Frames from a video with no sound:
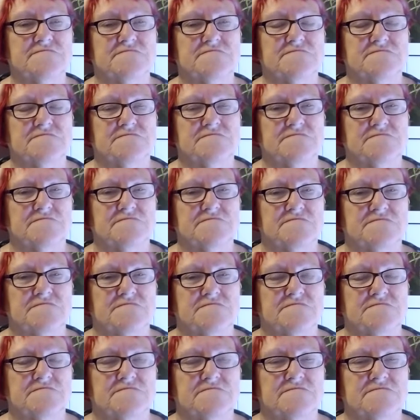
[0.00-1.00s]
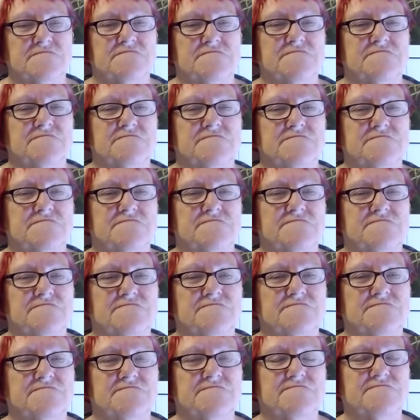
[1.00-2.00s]

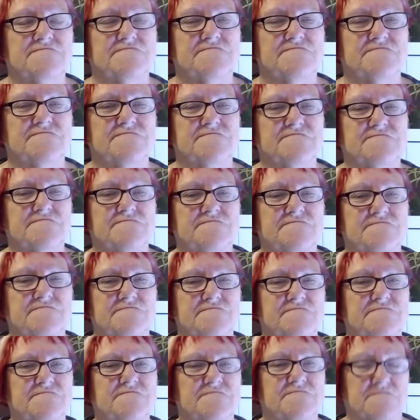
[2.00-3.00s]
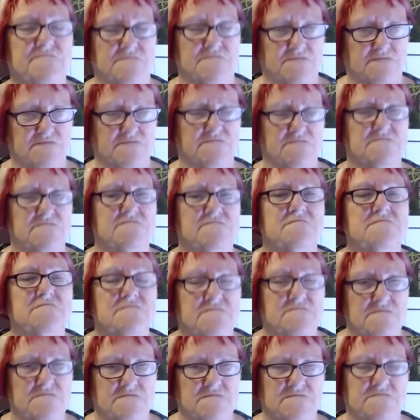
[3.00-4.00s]

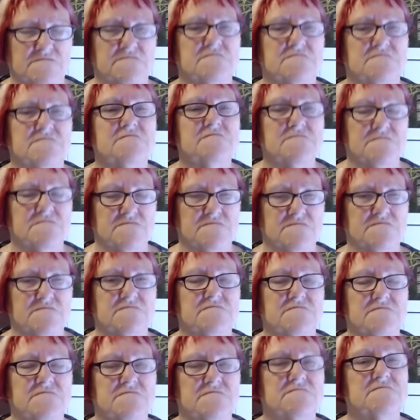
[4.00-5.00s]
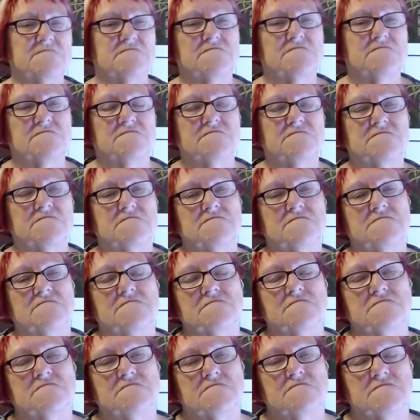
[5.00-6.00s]

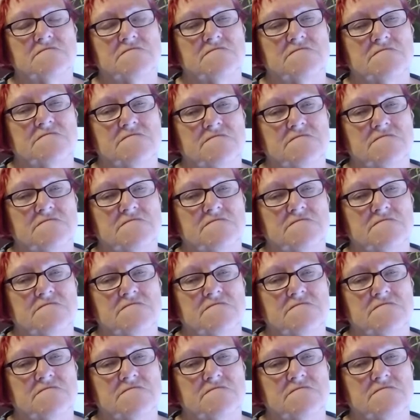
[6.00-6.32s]
The person shown says nothing.